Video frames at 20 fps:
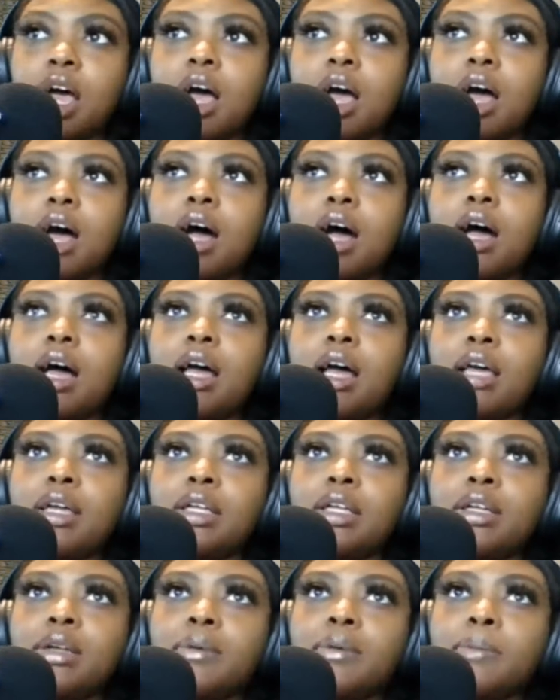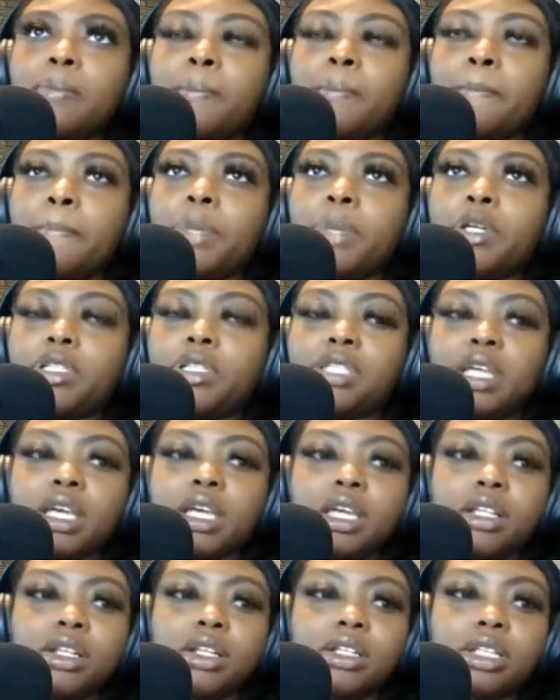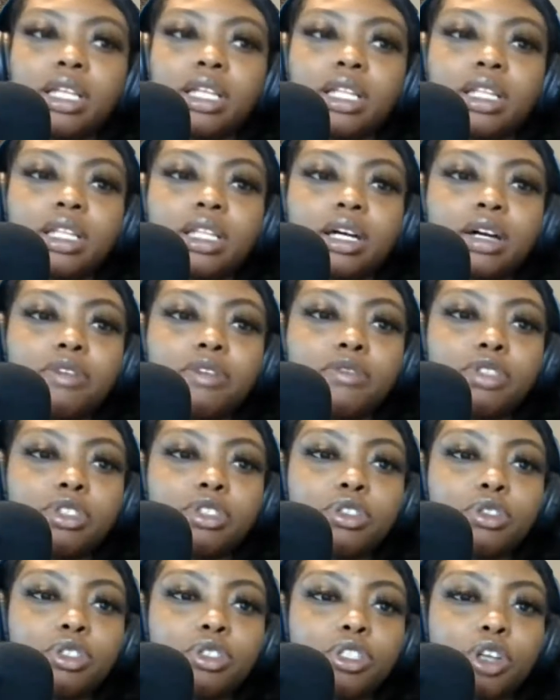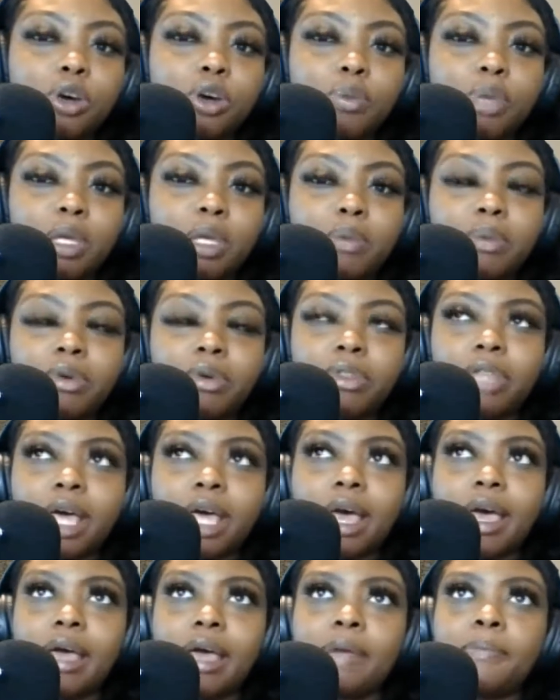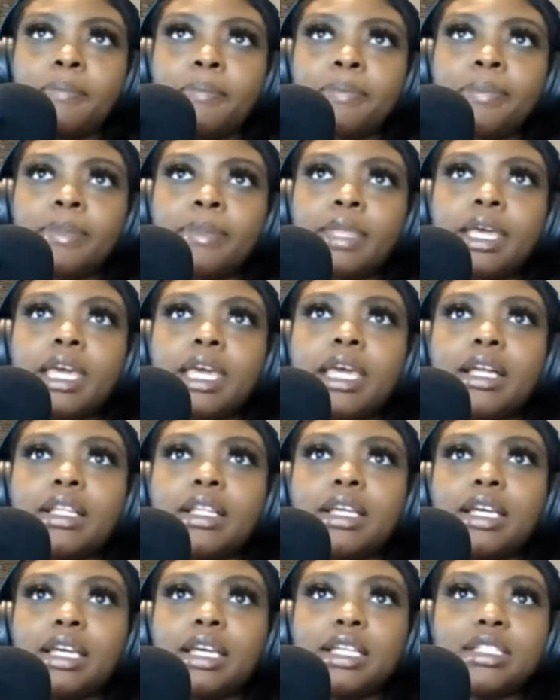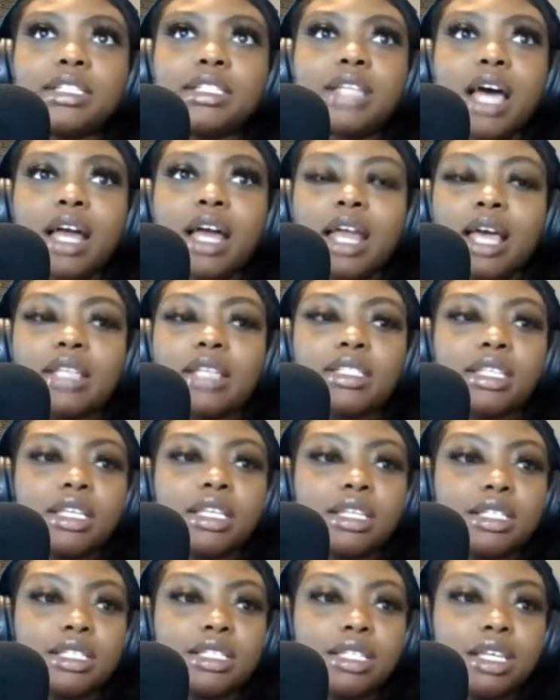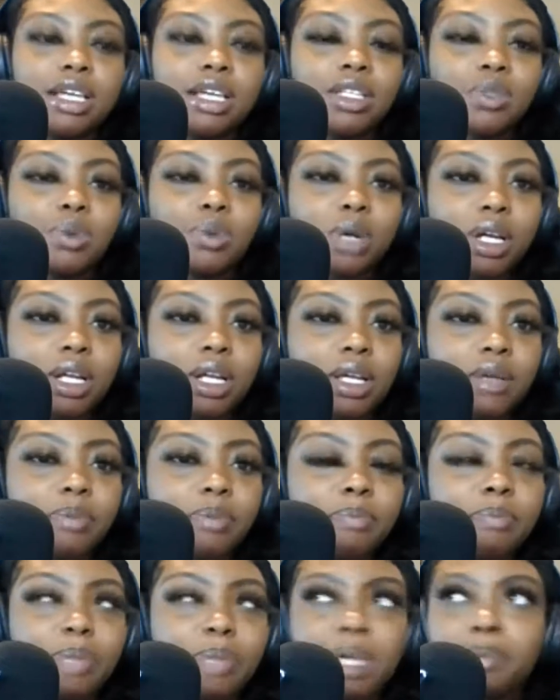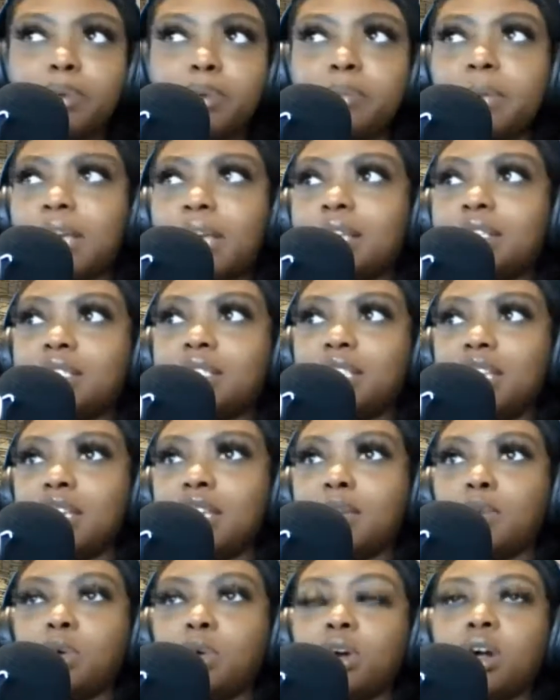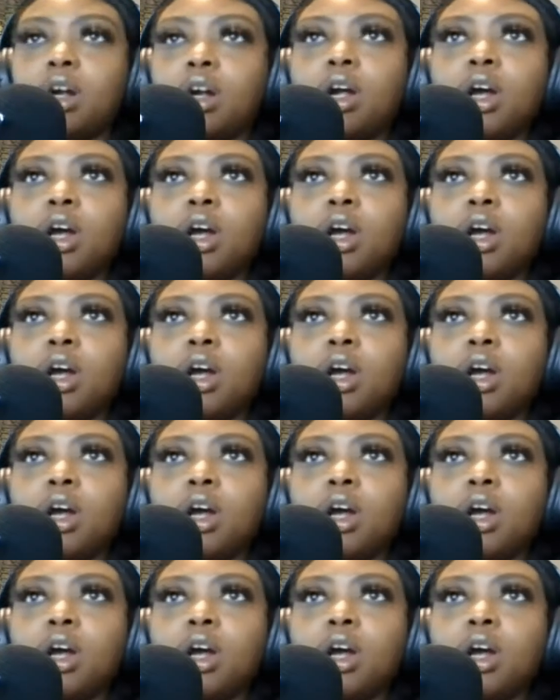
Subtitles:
I particularly love to show people that healing is not as easy as people make it seem, or